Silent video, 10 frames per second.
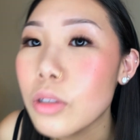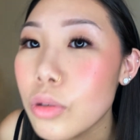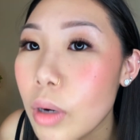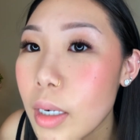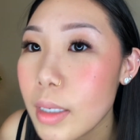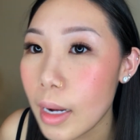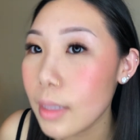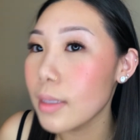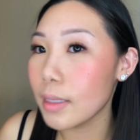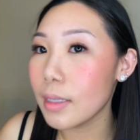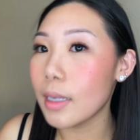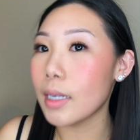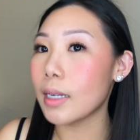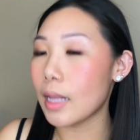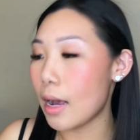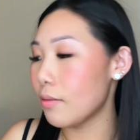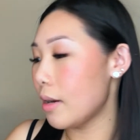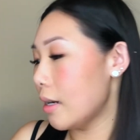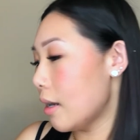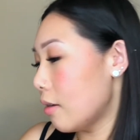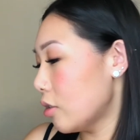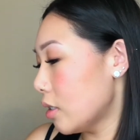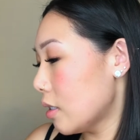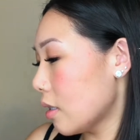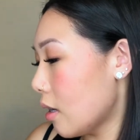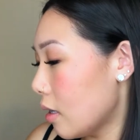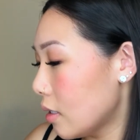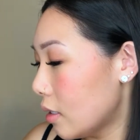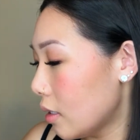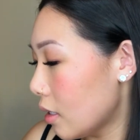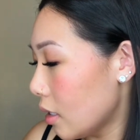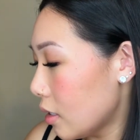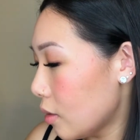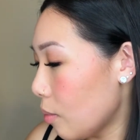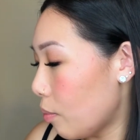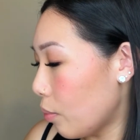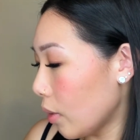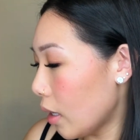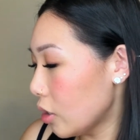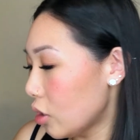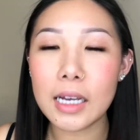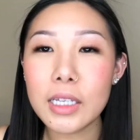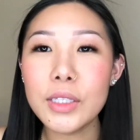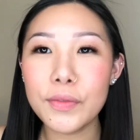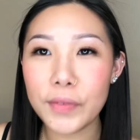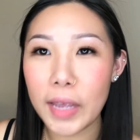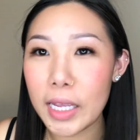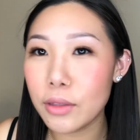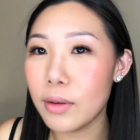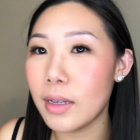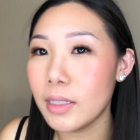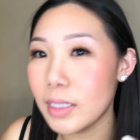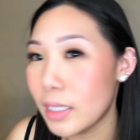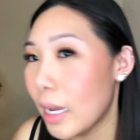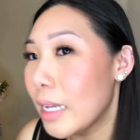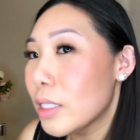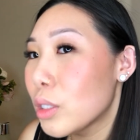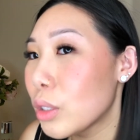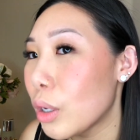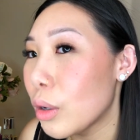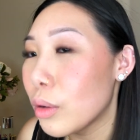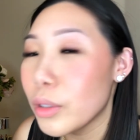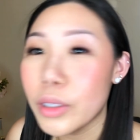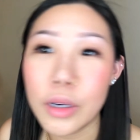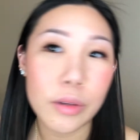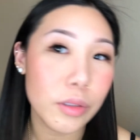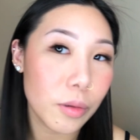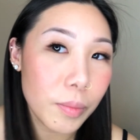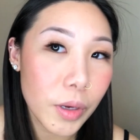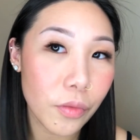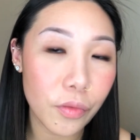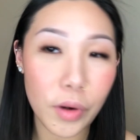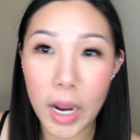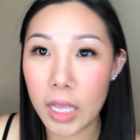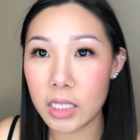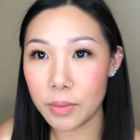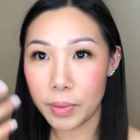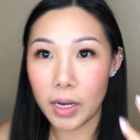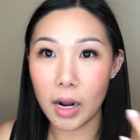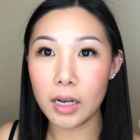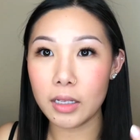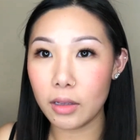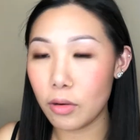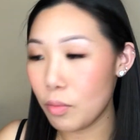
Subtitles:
You are not looking like a clown right now just because this blush does fade throughout the day. So, you know, don't be afraid to put on a little